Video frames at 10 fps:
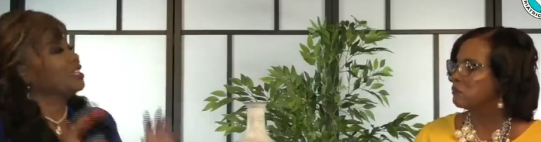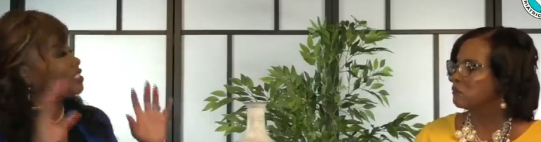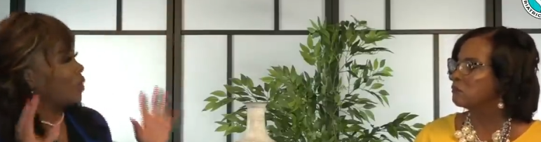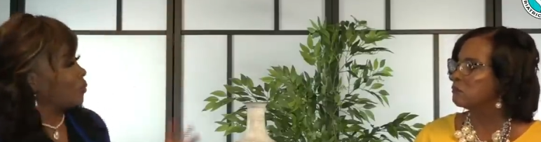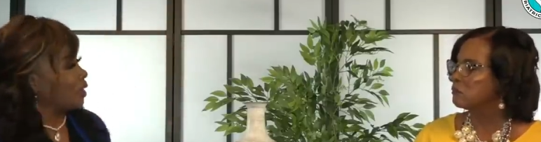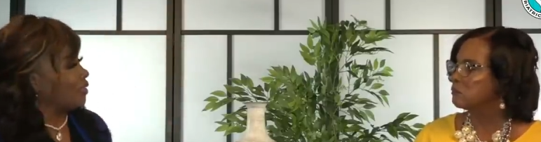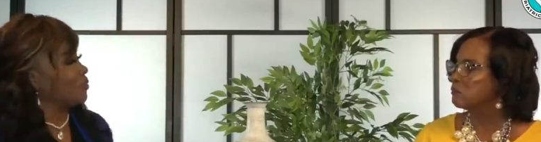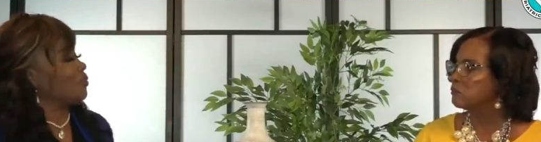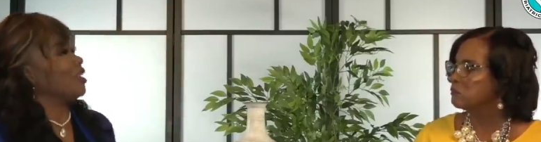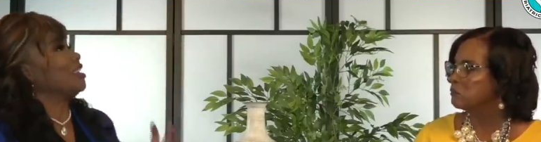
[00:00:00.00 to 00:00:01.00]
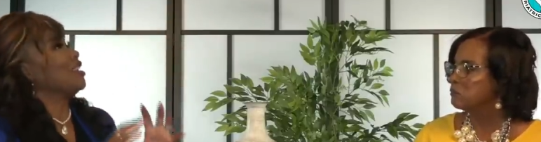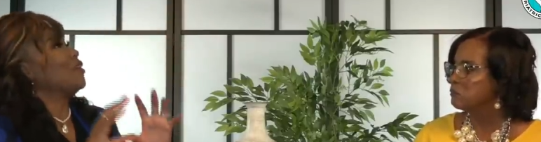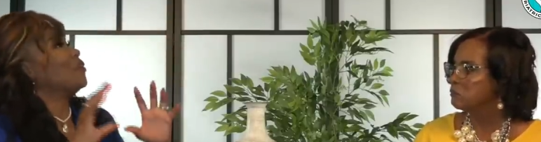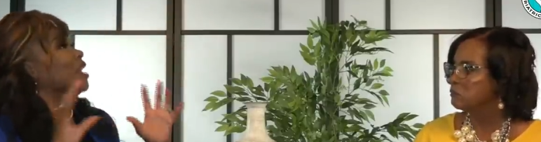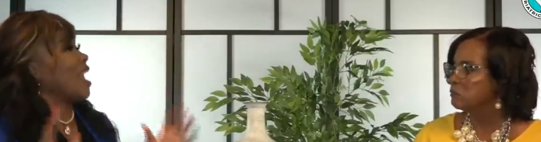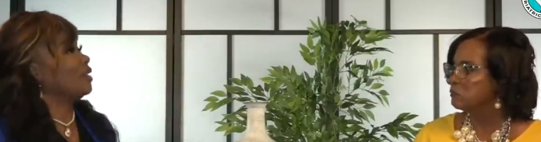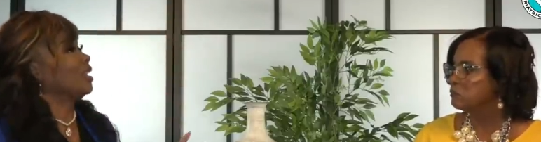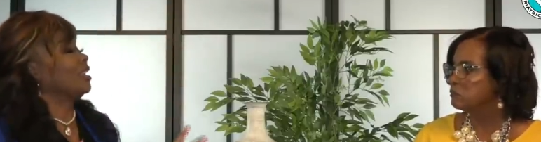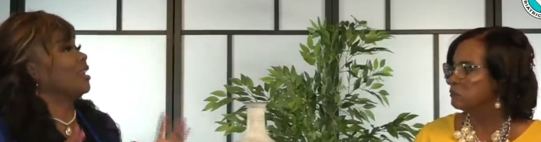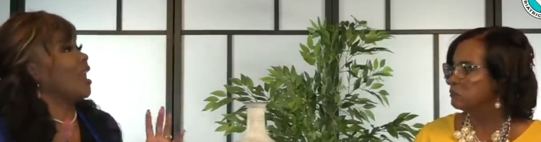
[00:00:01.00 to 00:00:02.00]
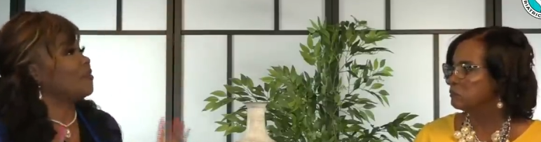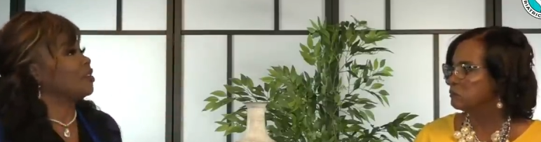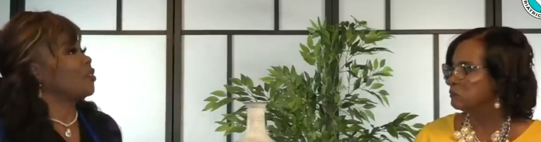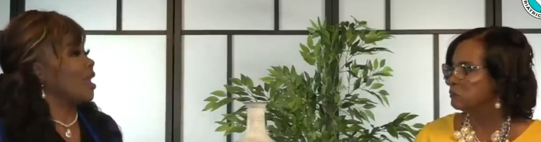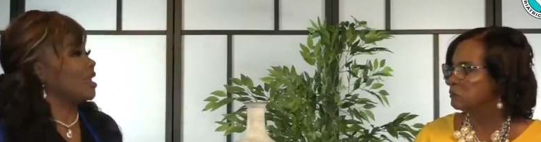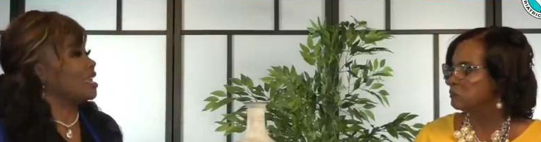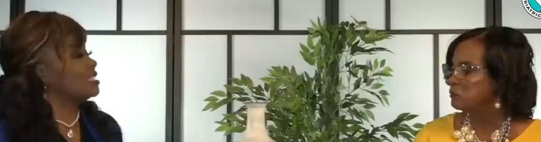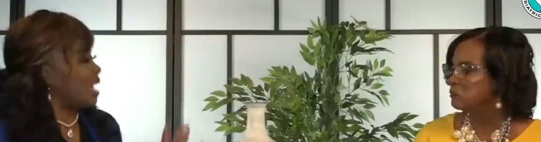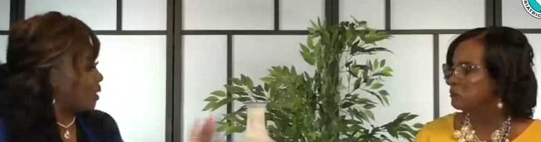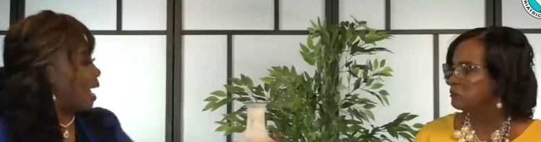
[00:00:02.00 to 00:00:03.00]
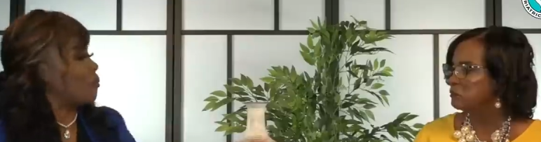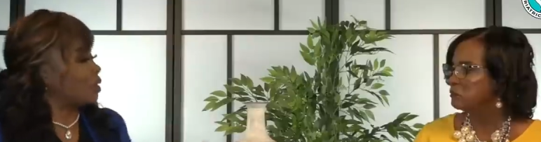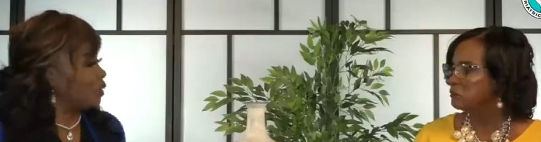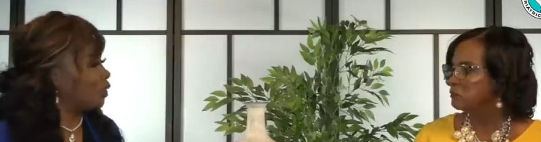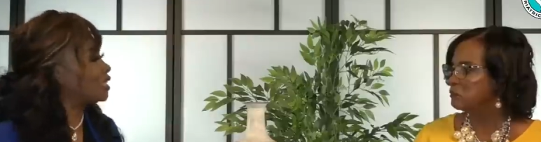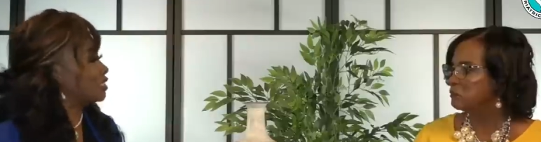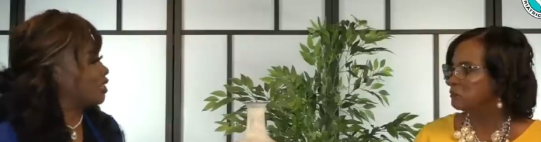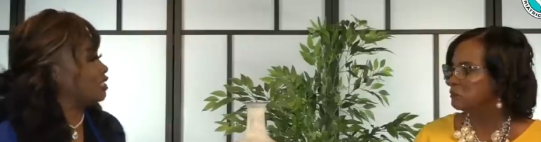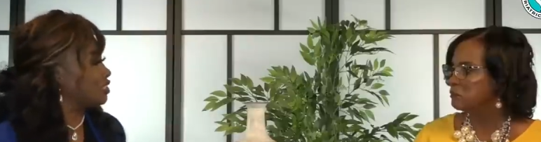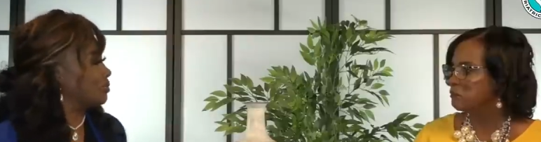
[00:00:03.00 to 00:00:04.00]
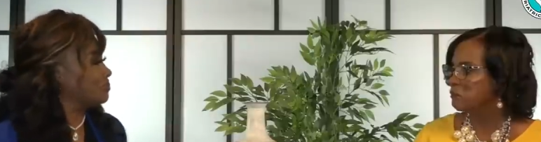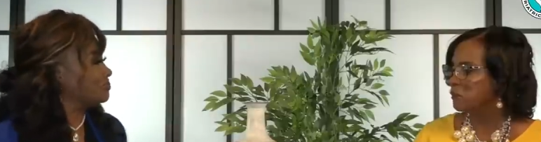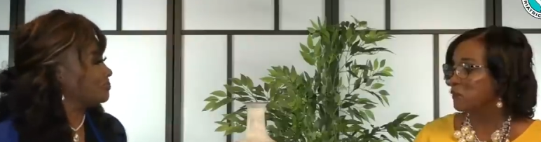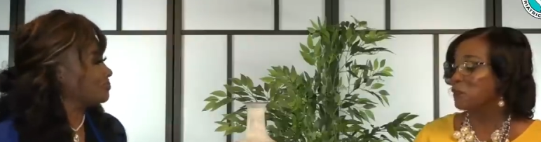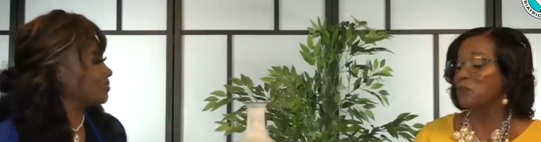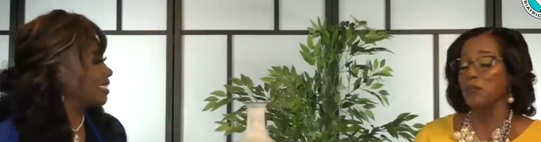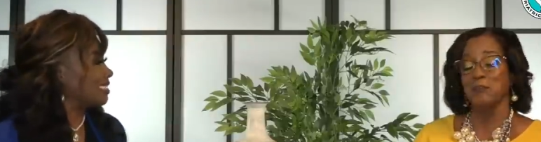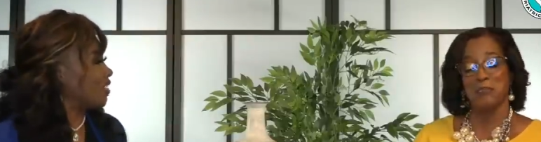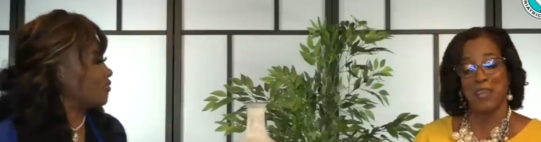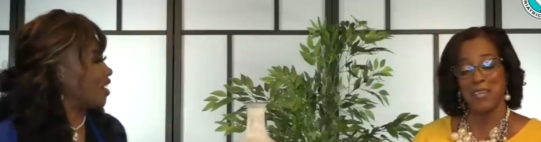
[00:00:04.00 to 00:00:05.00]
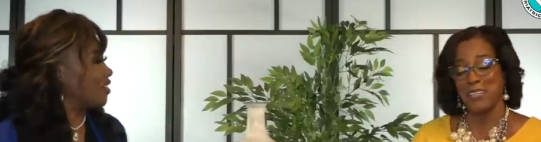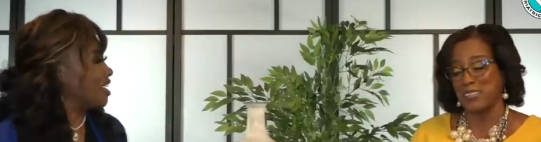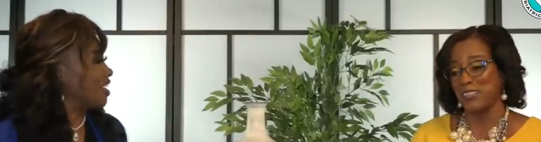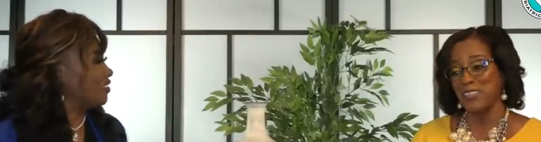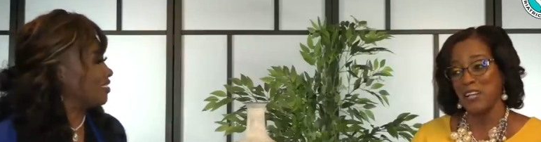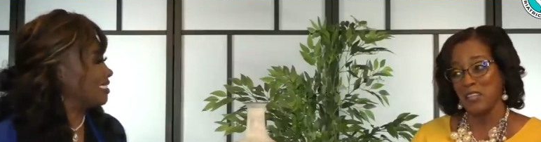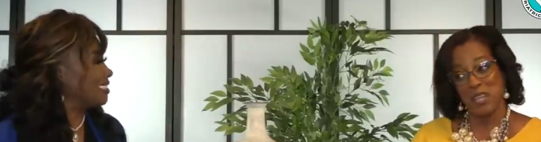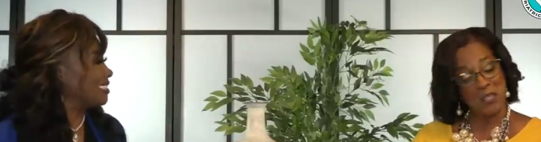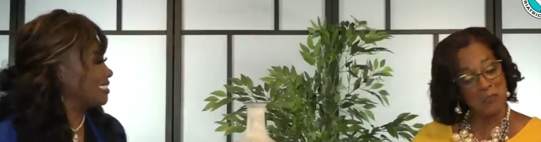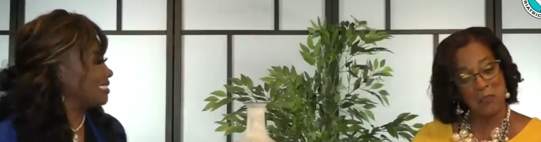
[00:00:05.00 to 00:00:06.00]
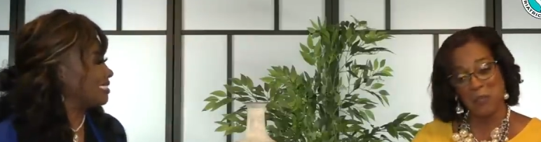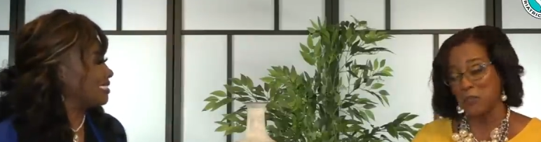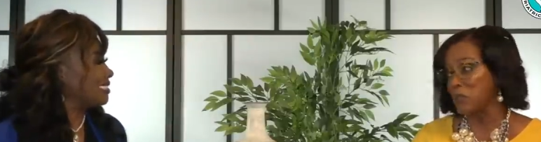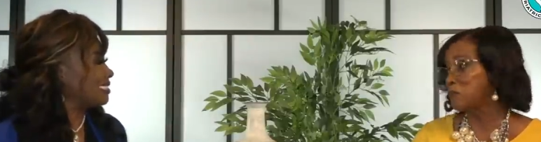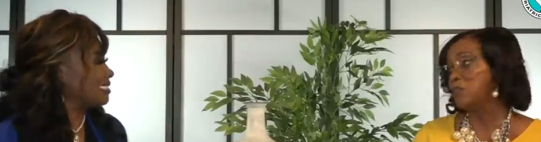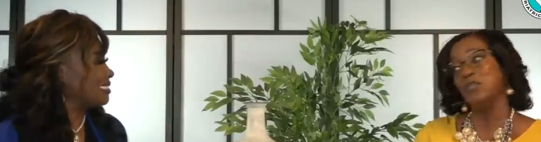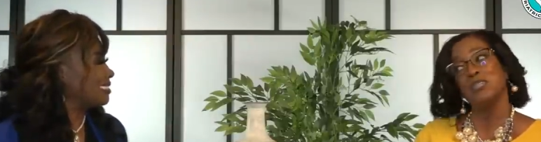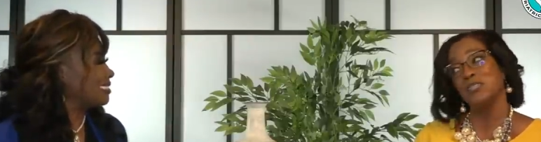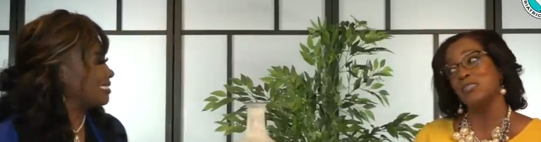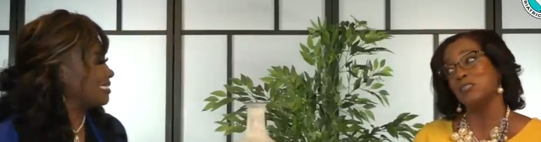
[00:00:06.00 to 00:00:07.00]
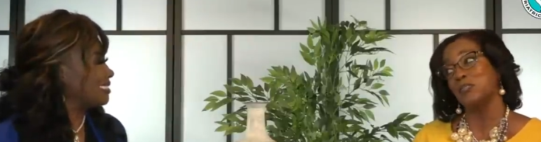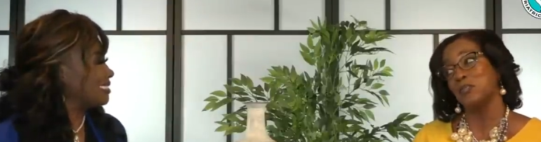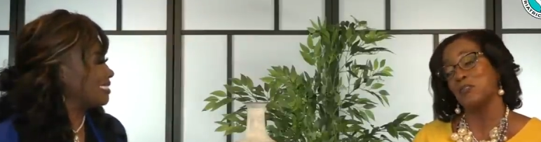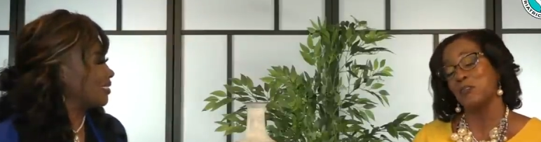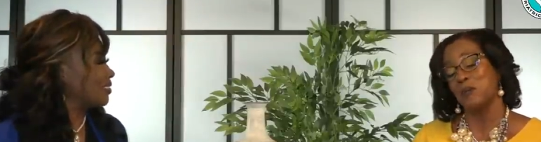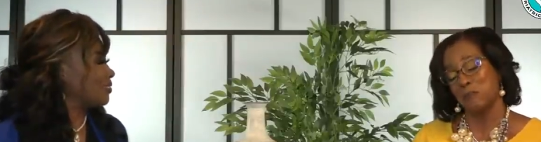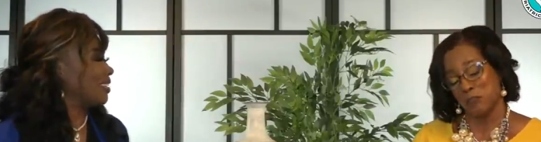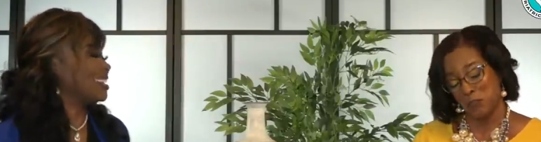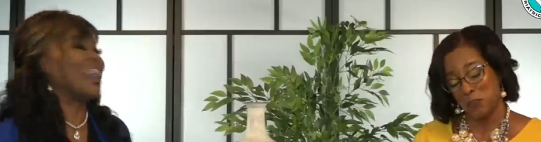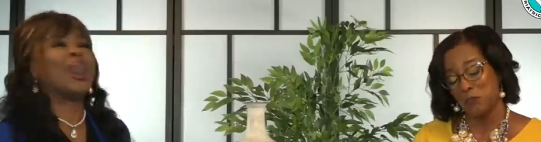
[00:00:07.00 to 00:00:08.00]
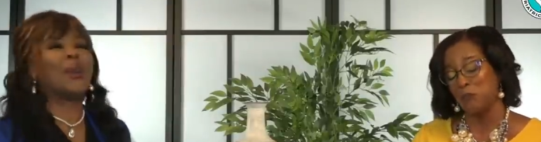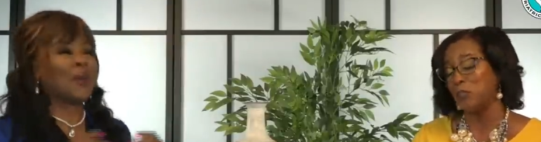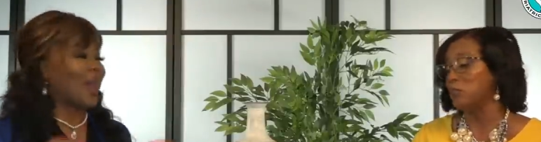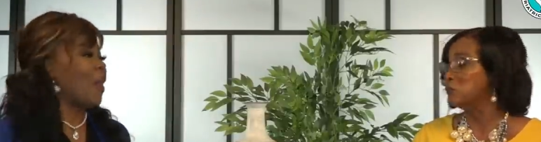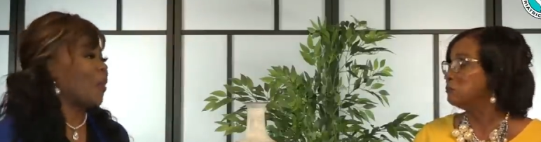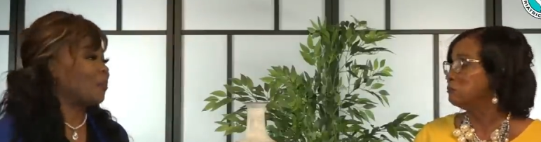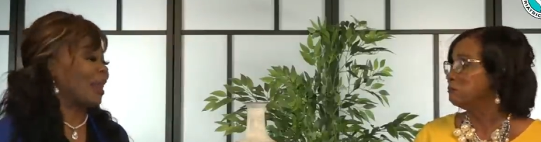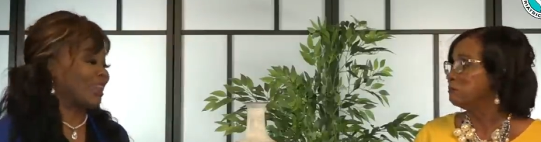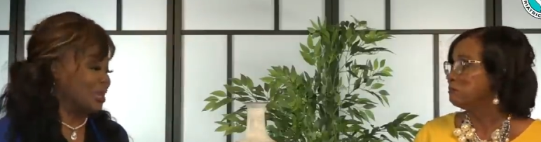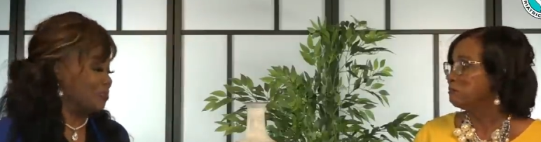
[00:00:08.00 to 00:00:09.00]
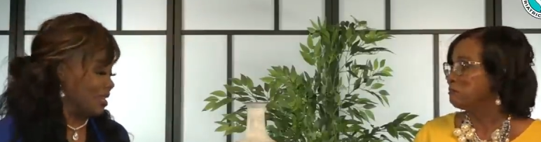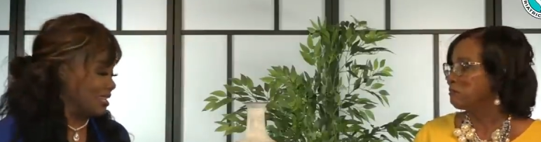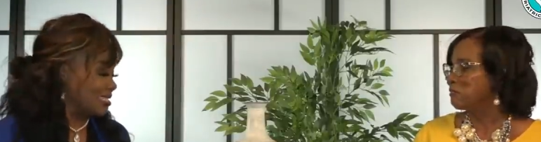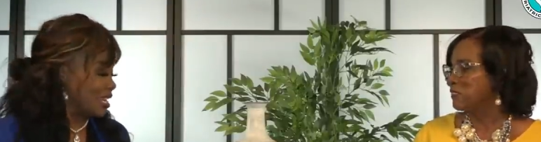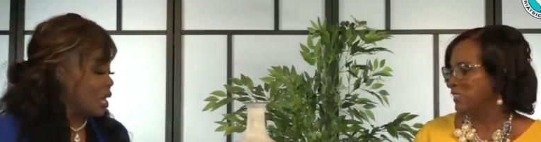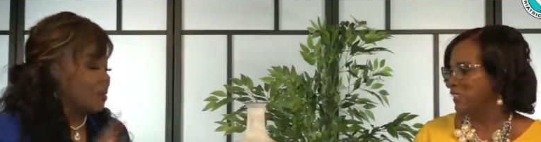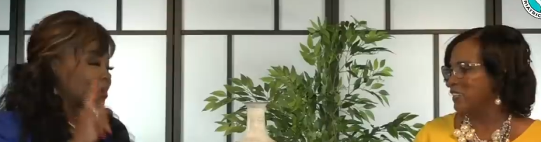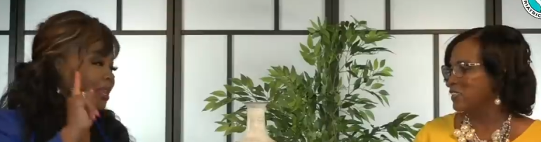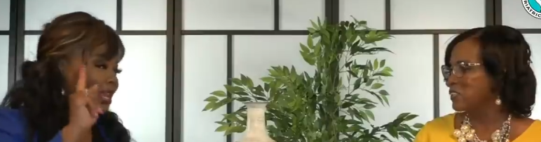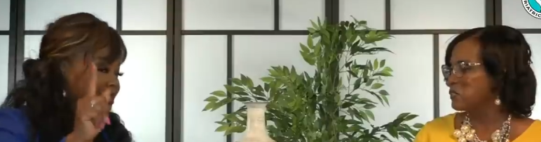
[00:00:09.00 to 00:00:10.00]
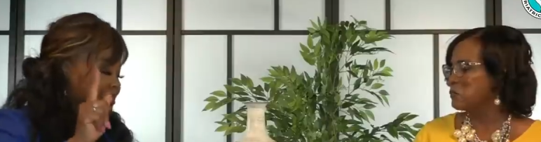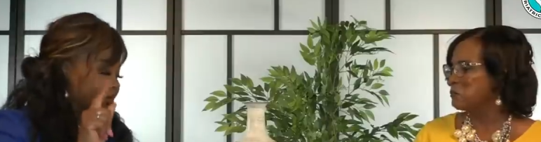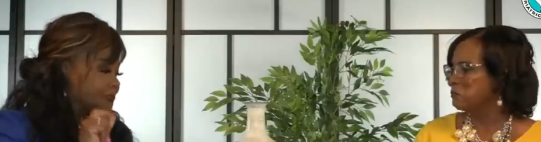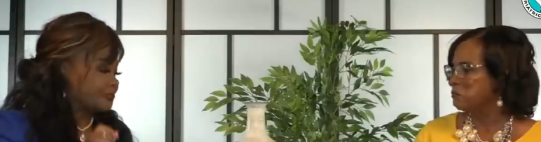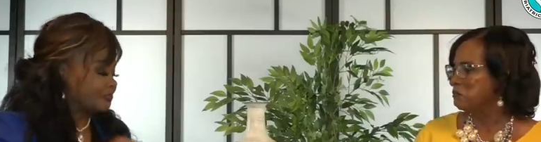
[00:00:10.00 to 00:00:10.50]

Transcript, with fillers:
Speaker 1: So when when when I get having grandkids, I, I want to look as good as you. Is that fair enough?
Speaker 2: That's fair enough. You look good, girl. So I'm sure you.
Speaker 1: I, I hope I keep this. Yes. But listen,